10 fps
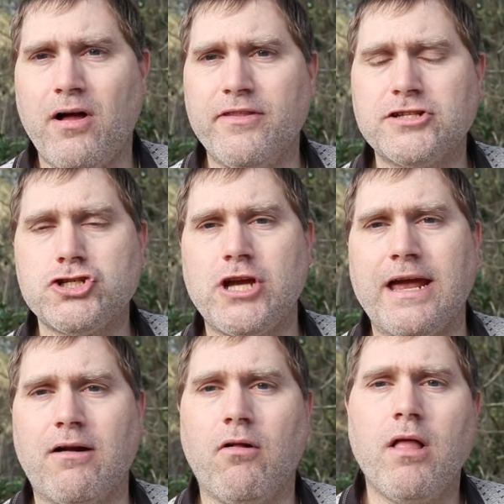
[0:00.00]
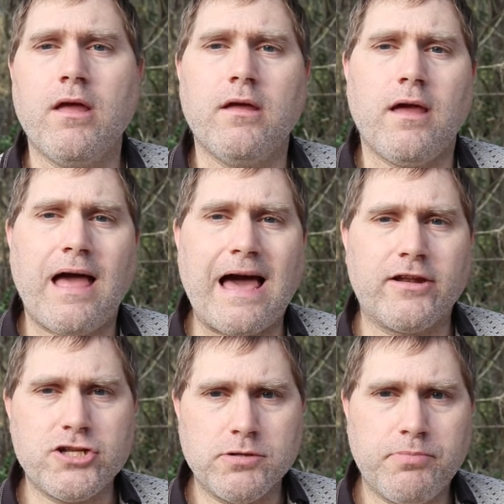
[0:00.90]
on this channel. How
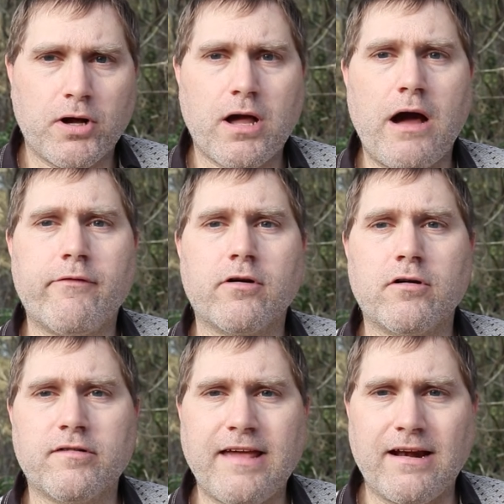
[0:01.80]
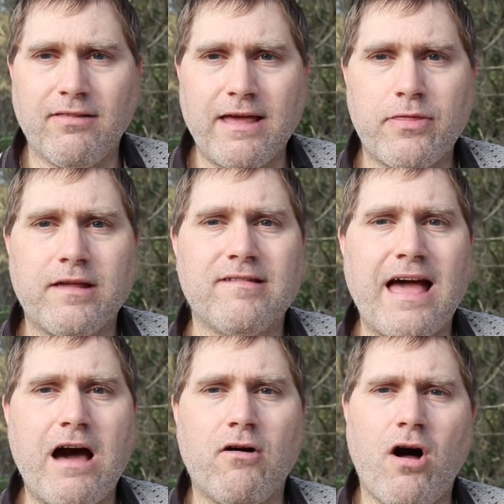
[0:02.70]
to do book covers, how to lay things
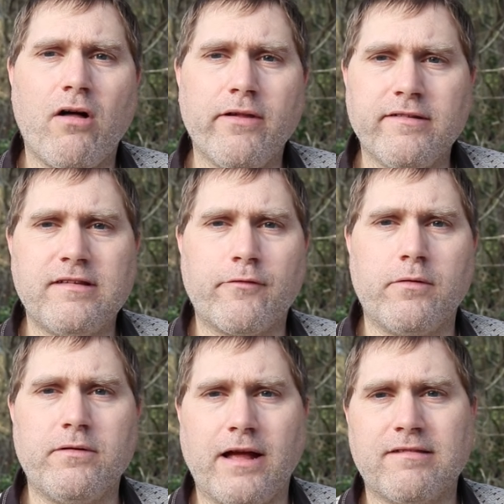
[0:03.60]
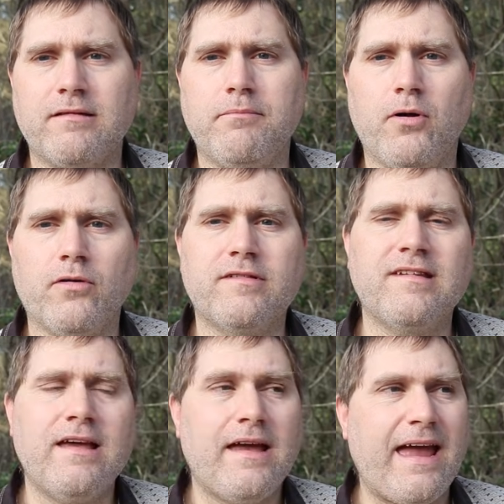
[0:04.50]
out, all those different nuts and bolts.
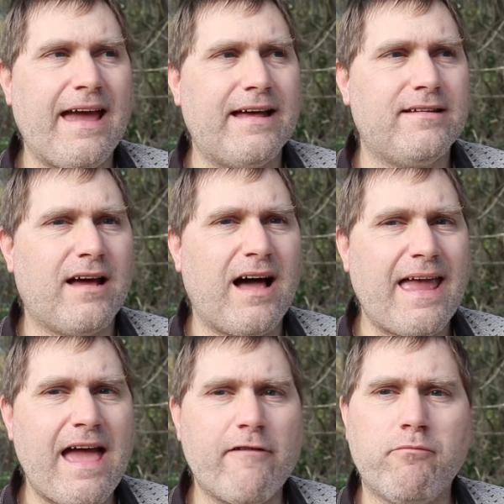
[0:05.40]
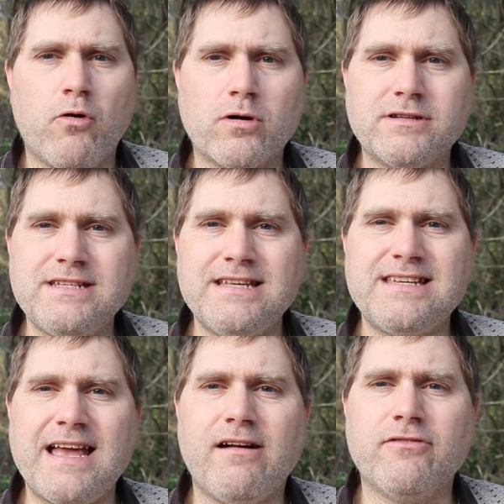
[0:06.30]
And I have more
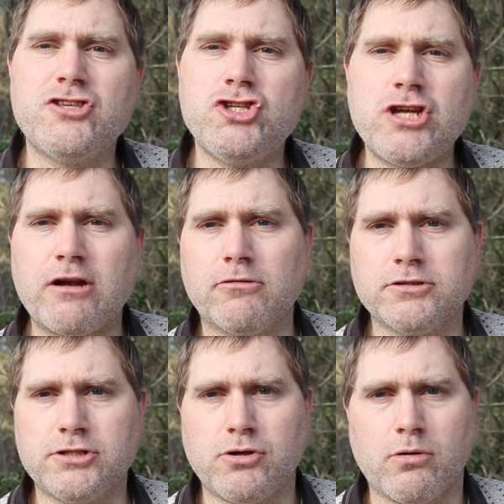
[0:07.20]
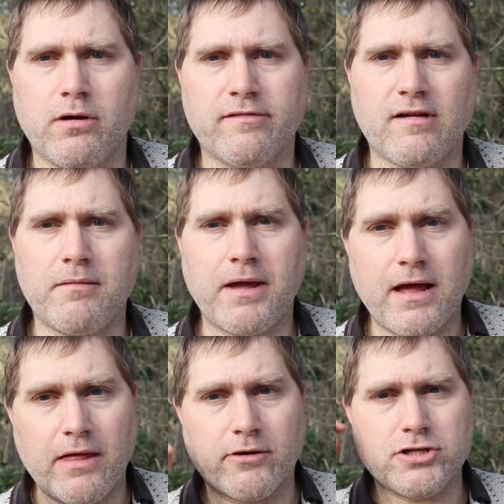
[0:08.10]
detailed general tutorials on my
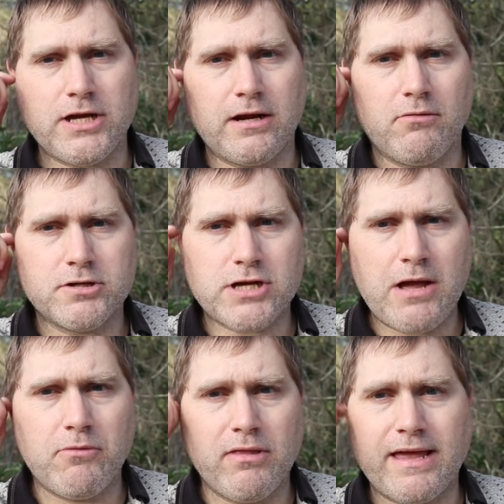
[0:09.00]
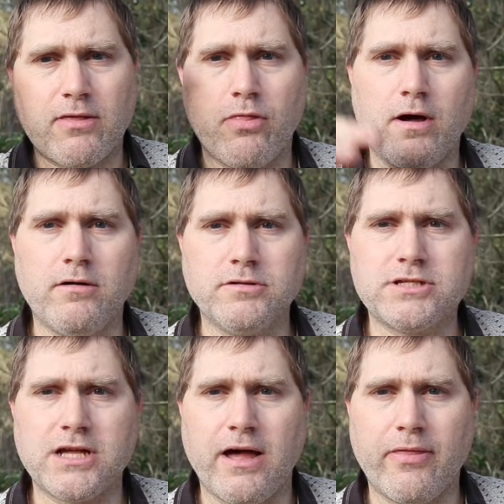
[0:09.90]
other channel, which I will link
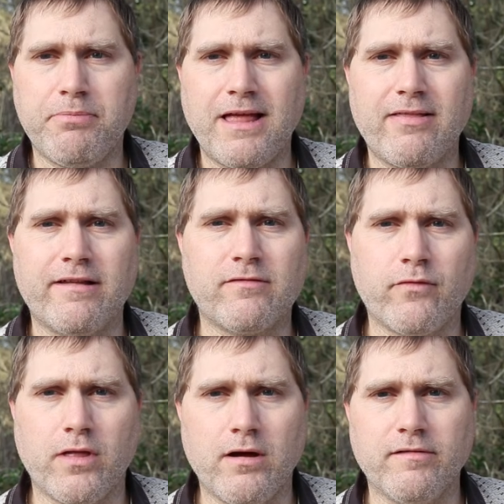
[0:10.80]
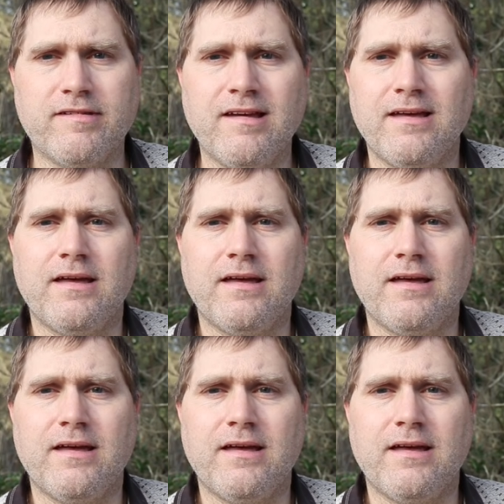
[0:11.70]
those, the playlist for those